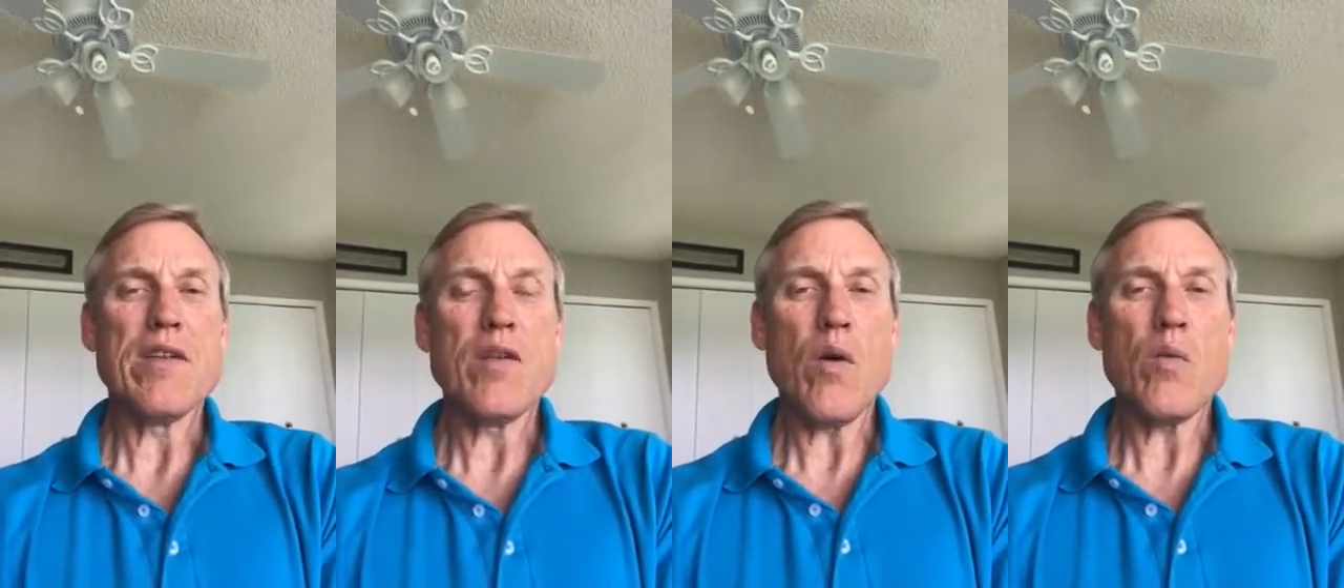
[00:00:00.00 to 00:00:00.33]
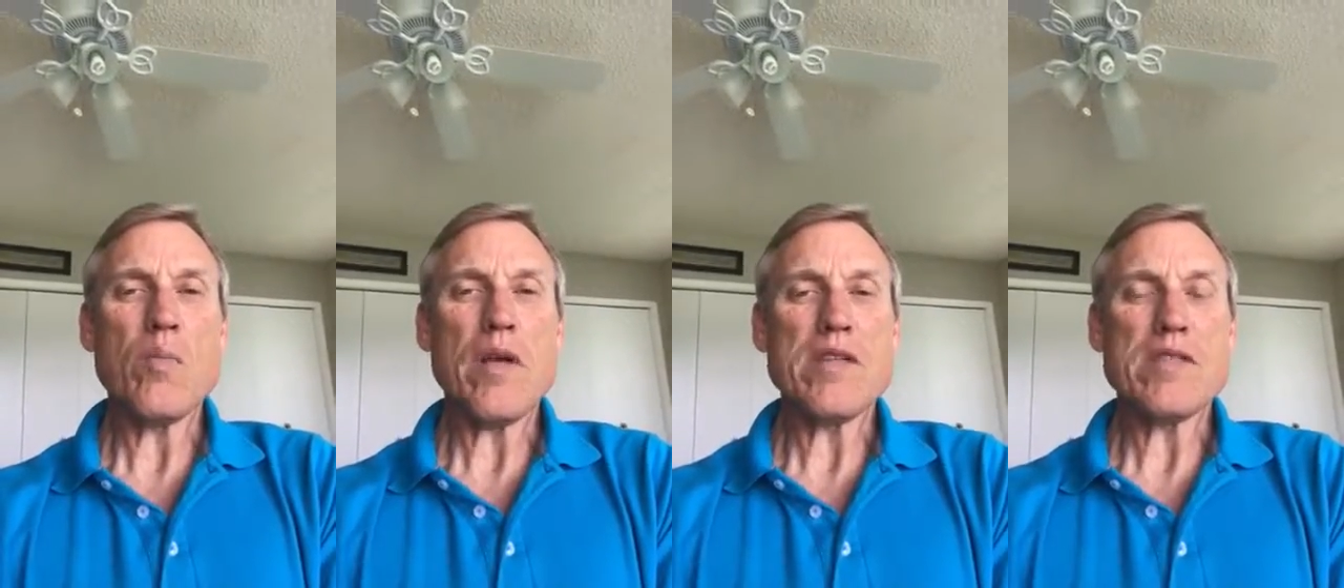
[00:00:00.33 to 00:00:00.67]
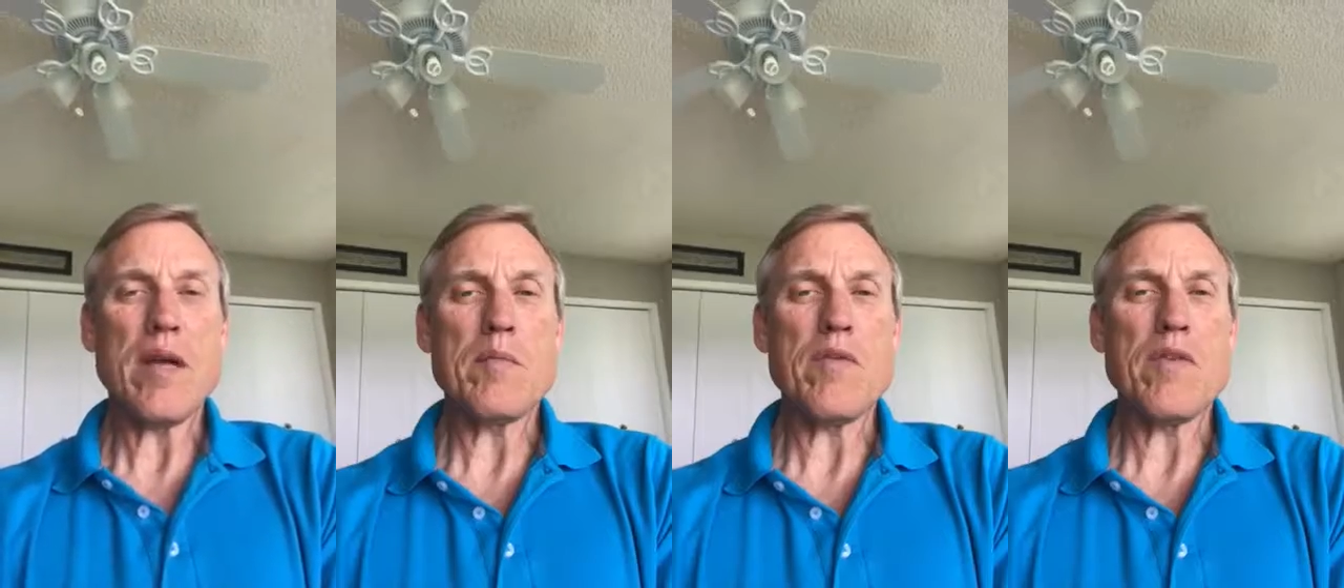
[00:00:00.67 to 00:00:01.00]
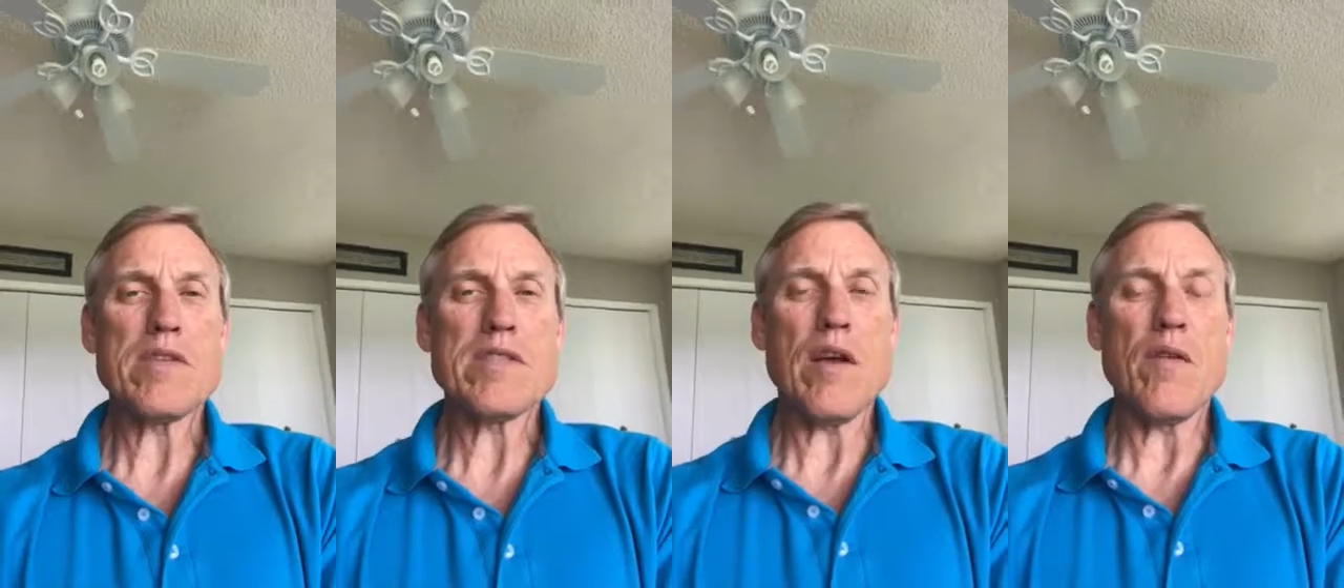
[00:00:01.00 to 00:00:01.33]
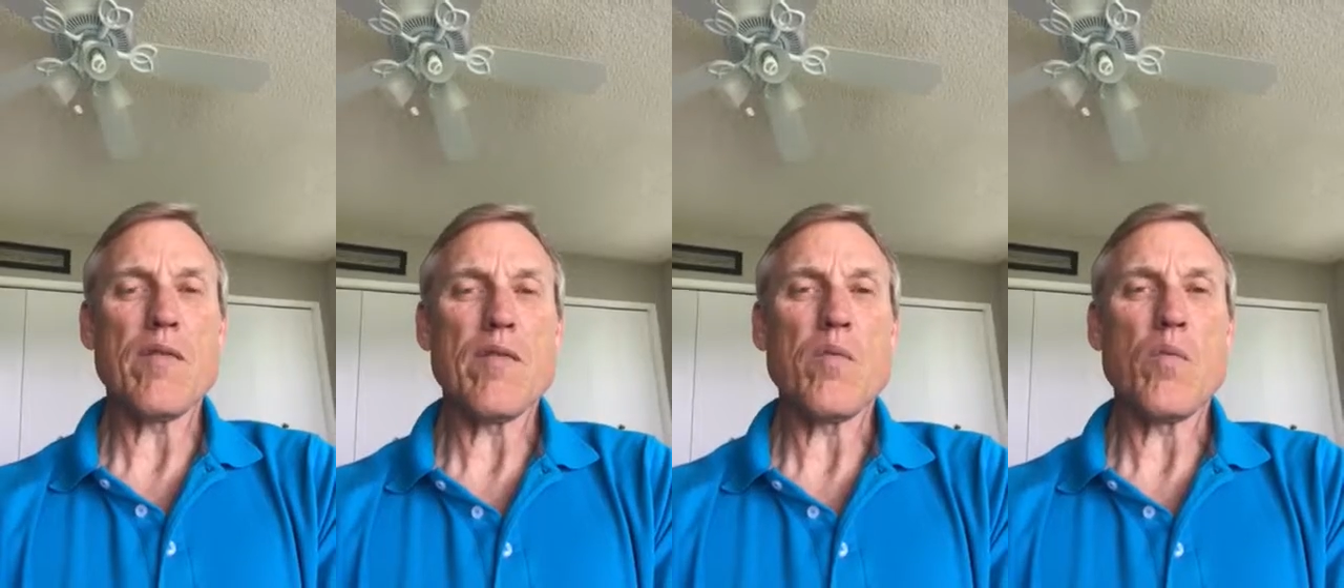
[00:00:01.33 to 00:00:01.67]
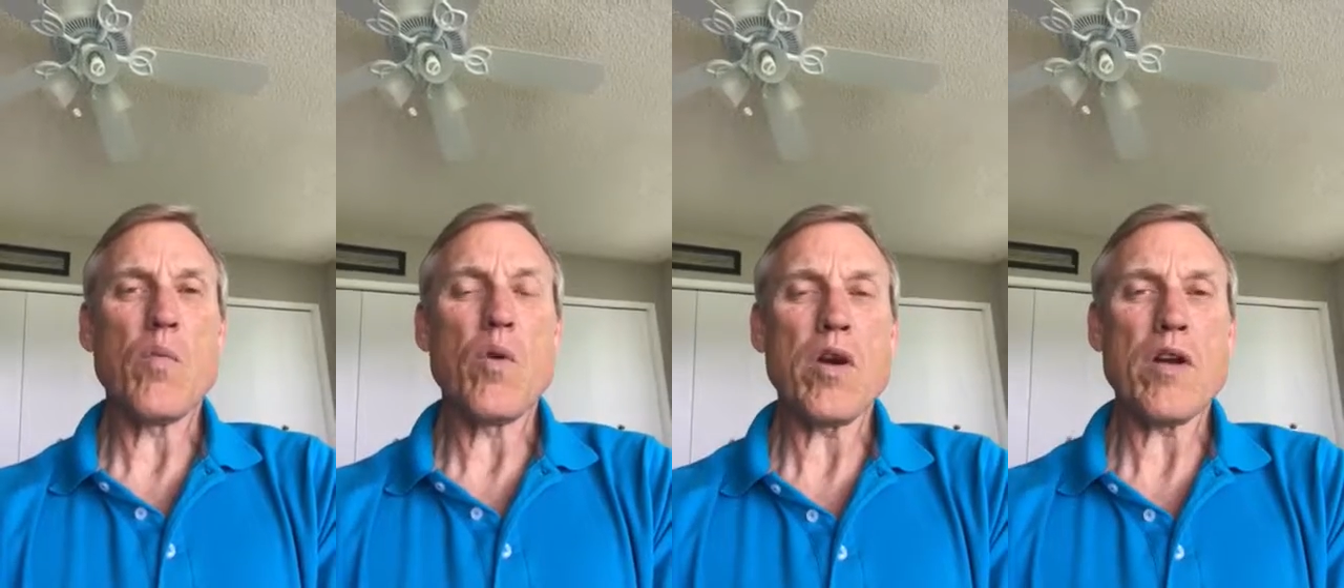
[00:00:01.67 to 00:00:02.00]
Don't be ashamed of yourself.
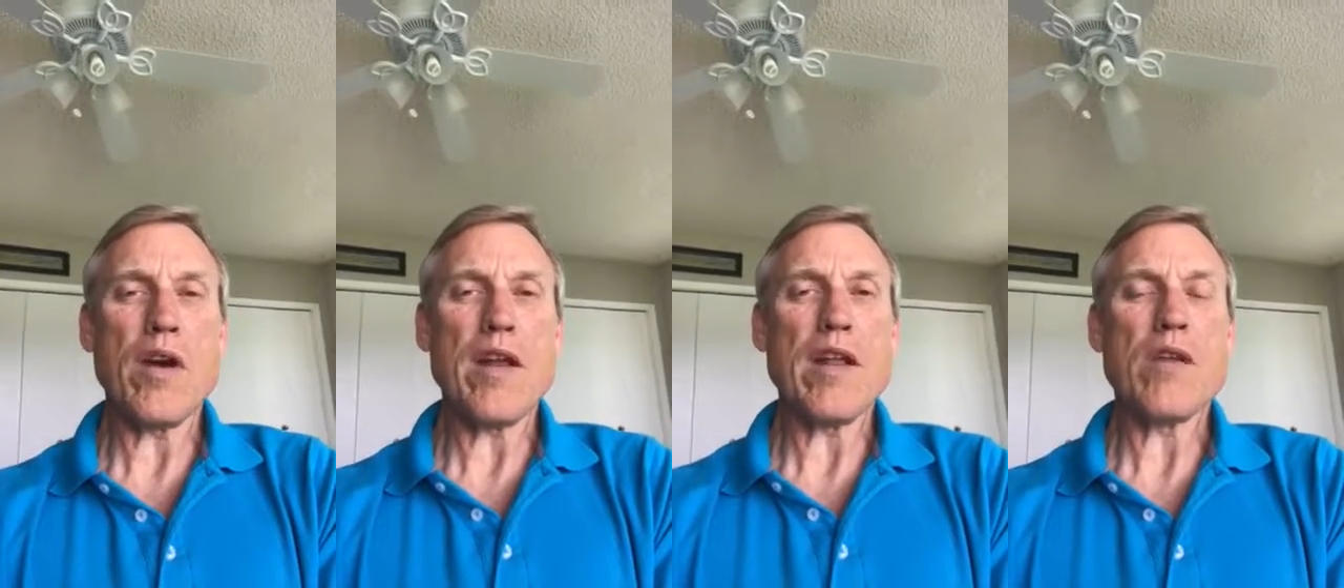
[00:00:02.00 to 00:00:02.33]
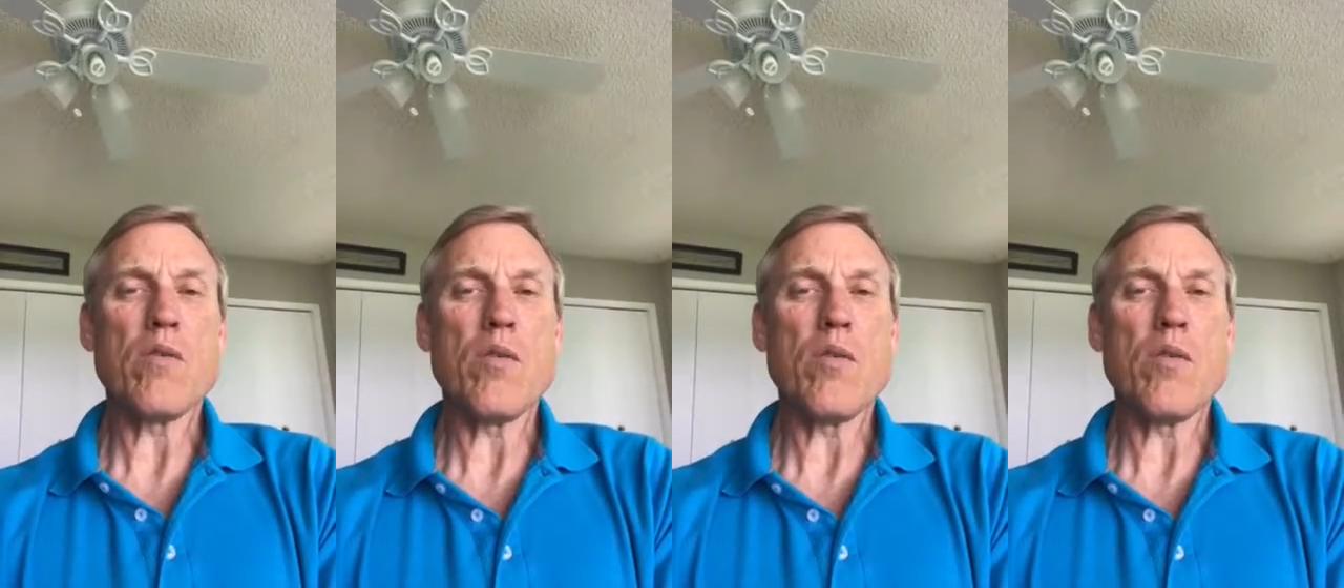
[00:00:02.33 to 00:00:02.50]
Work on it,